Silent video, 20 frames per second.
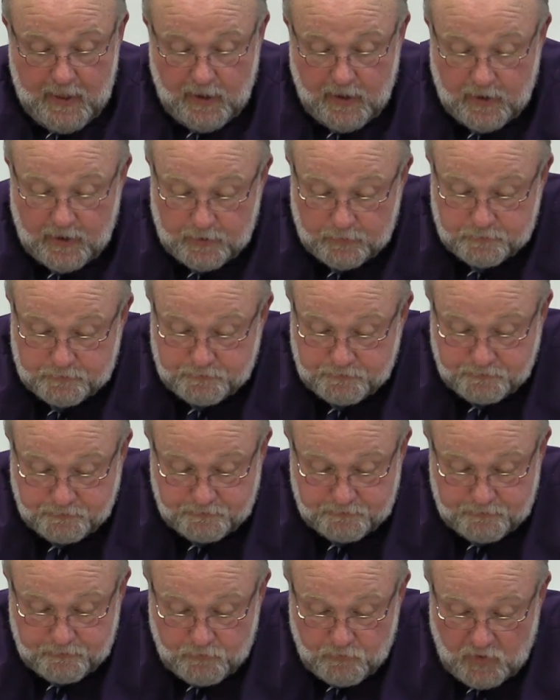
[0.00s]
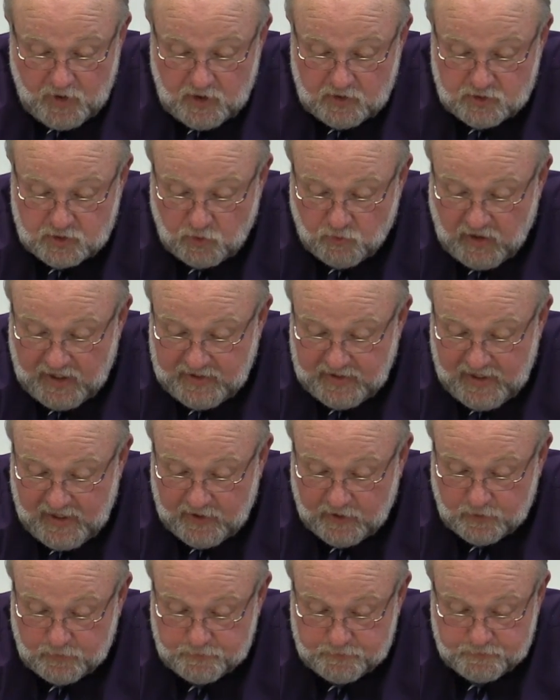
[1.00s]
So right
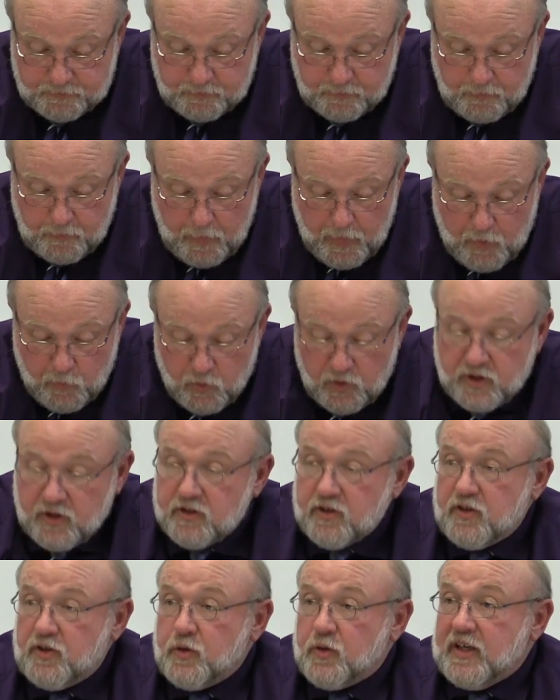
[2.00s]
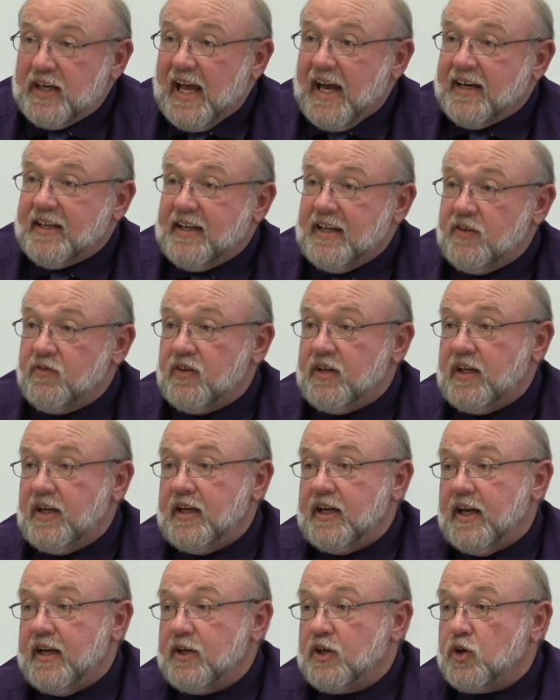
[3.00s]
now, we're going to do an
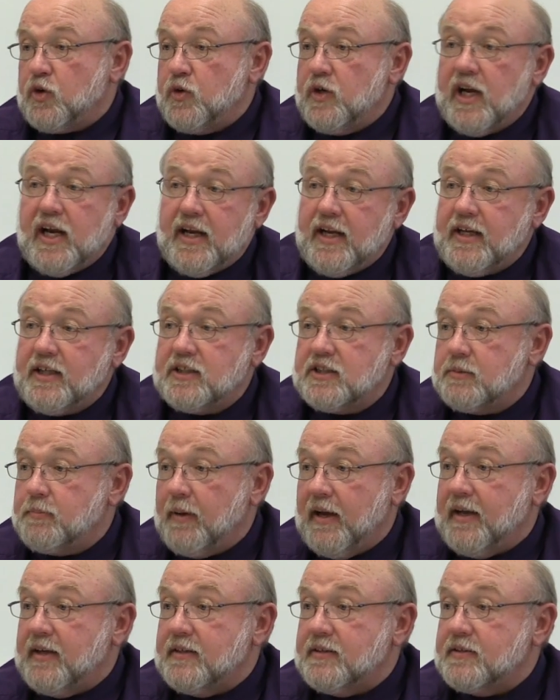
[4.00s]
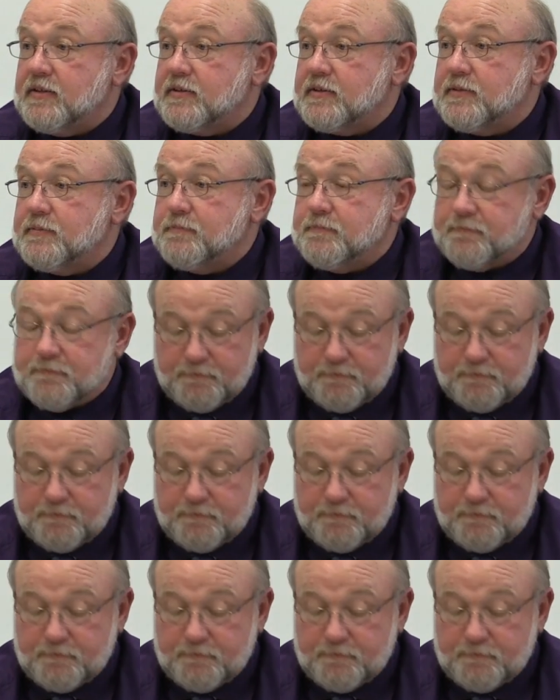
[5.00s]
activity in creating space.